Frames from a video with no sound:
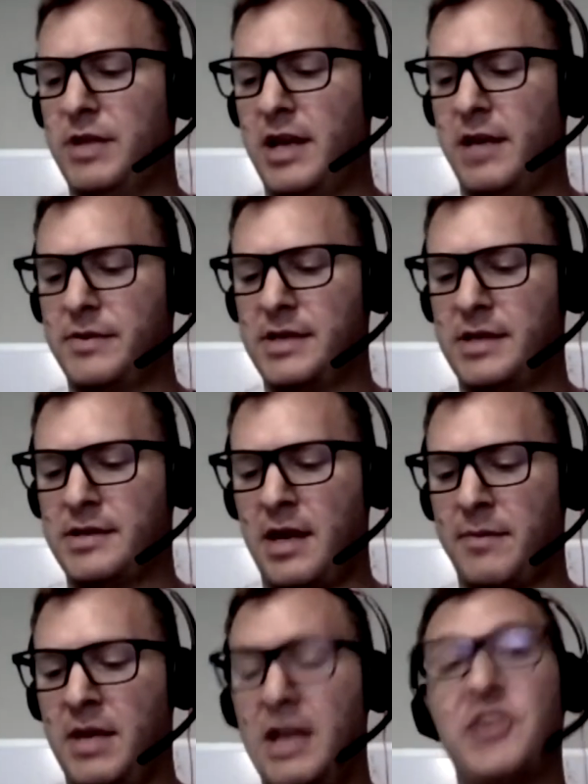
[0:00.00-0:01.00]
heck was his
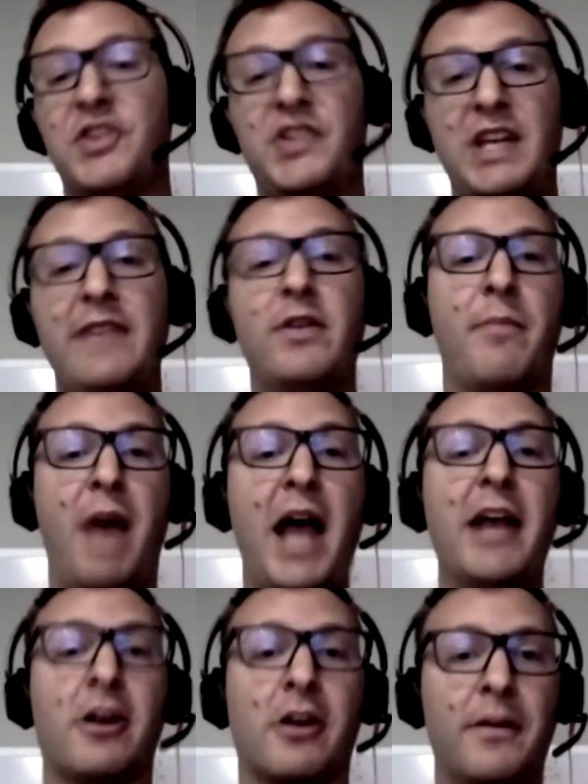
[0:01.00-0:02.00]
name? Stephen
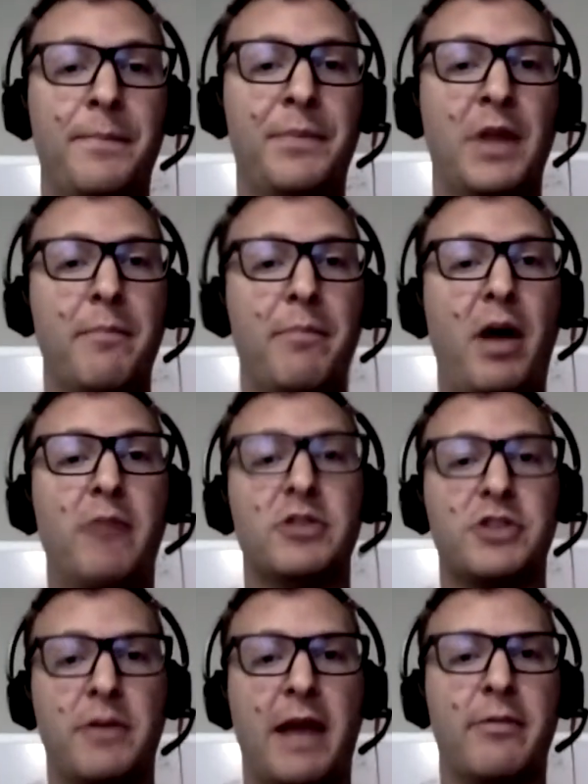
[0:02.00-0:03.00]
Meyer
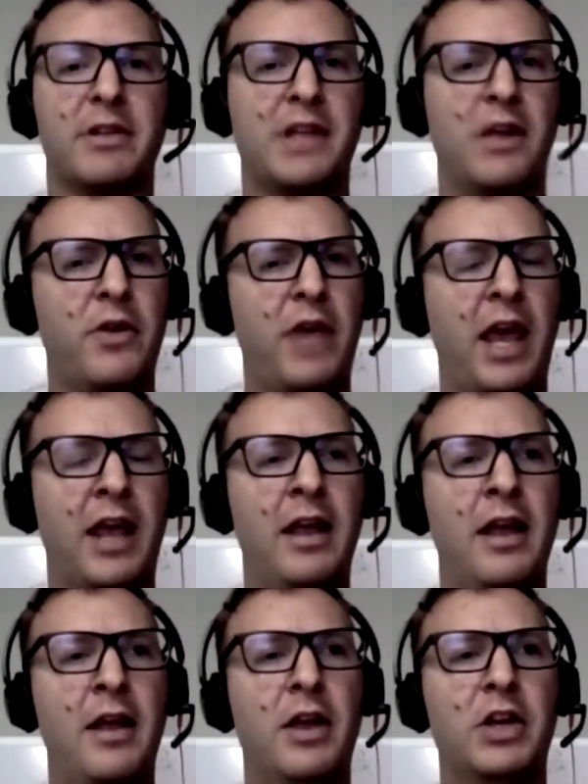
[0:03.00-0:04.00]
published a paper that said, okay,
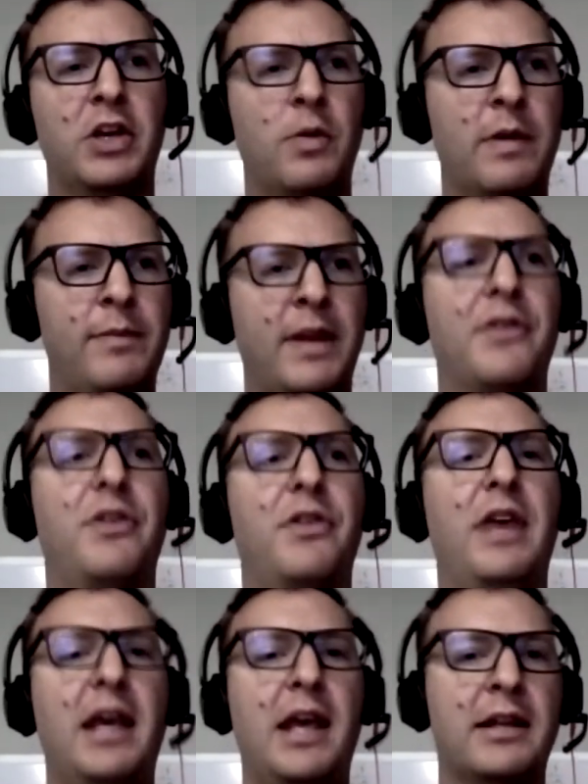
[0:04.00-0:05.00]
we've been
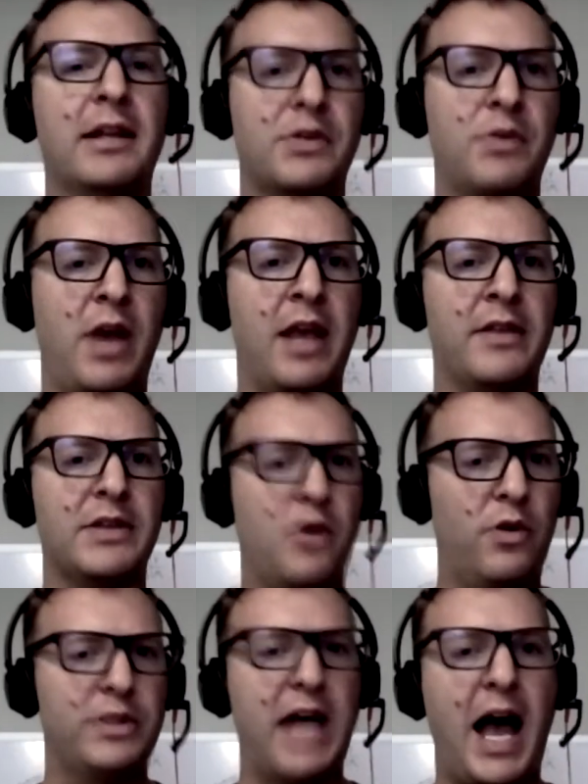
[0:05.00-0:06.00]
thinking this way this
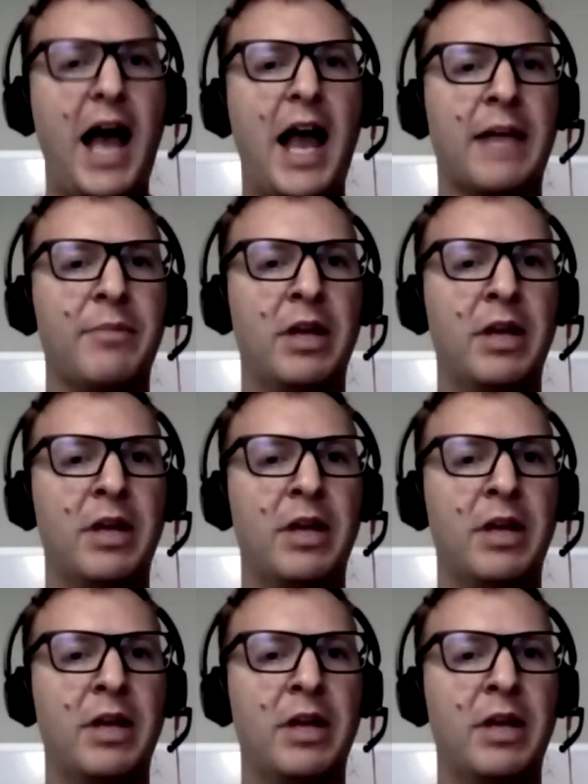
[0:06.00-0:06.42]
whole time,